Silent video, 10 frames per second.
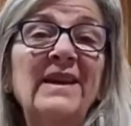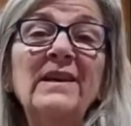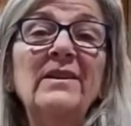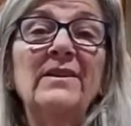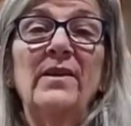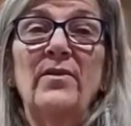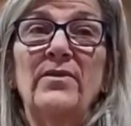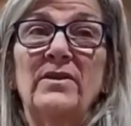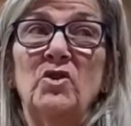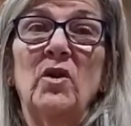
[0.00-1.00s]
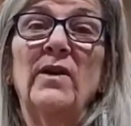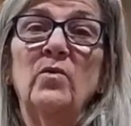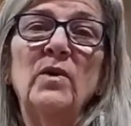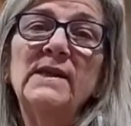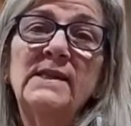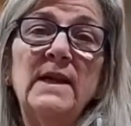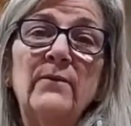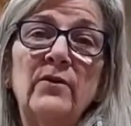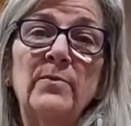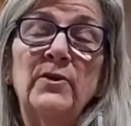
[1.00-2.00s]
here other than try and rest up
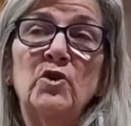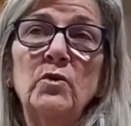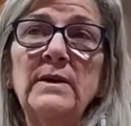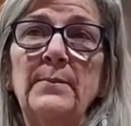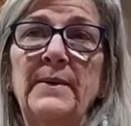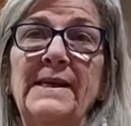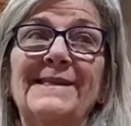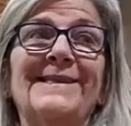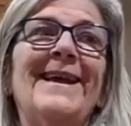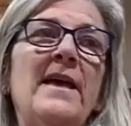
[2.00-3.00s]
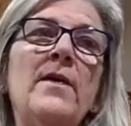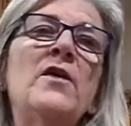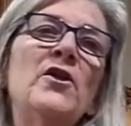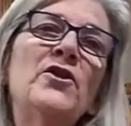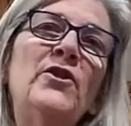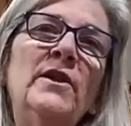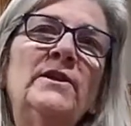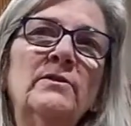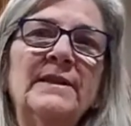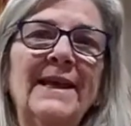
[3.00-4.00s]
from the trip, because
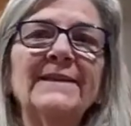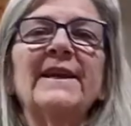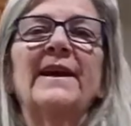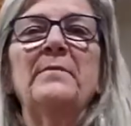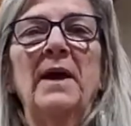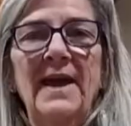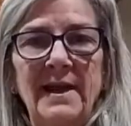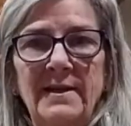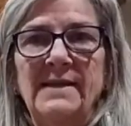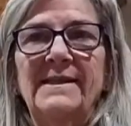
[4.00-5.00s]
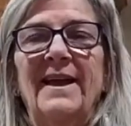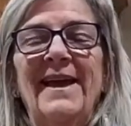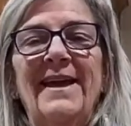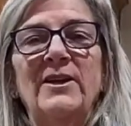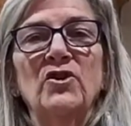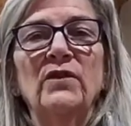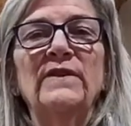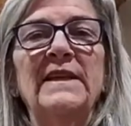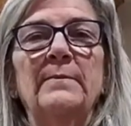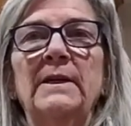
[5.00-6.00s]
during that time I had sciatic nerve
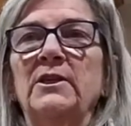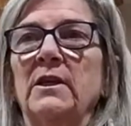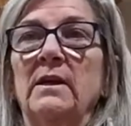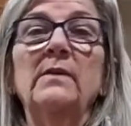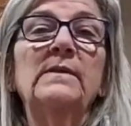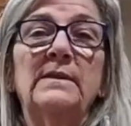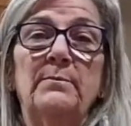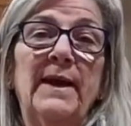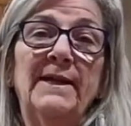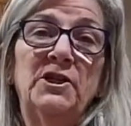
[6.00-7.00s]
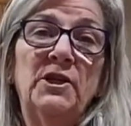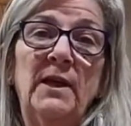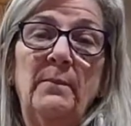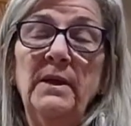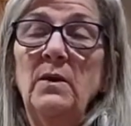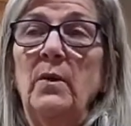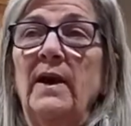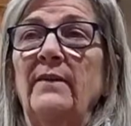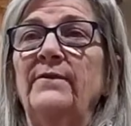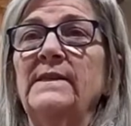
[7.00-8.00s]
damage and I was in bad shape
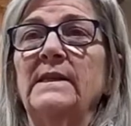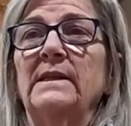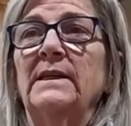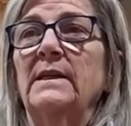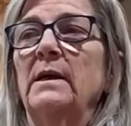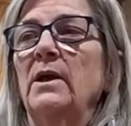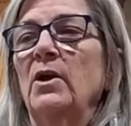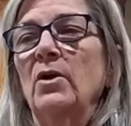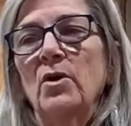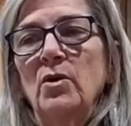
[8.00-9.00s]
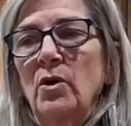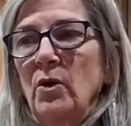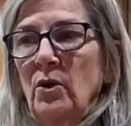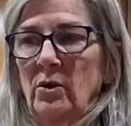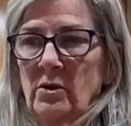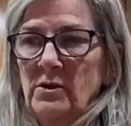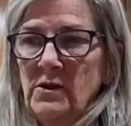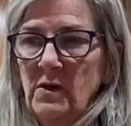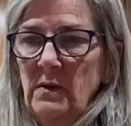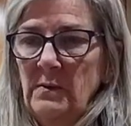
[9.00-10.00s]
anyway, physically.
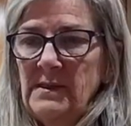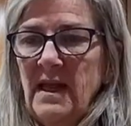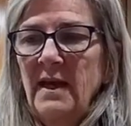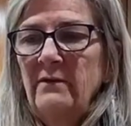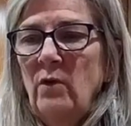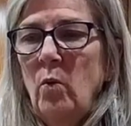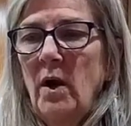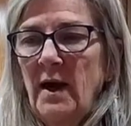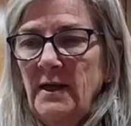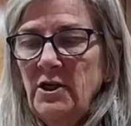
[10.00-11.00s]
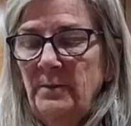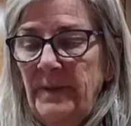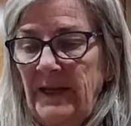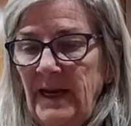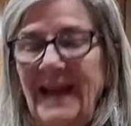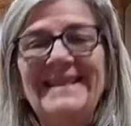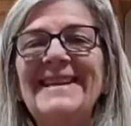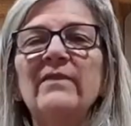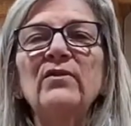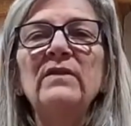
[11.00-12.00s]
So it was kind of a wash, but I
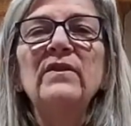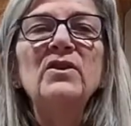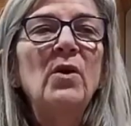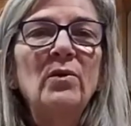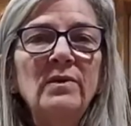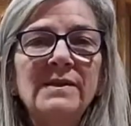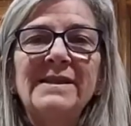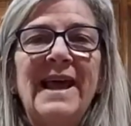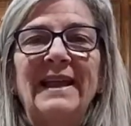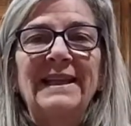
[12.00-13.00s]
never even noticed that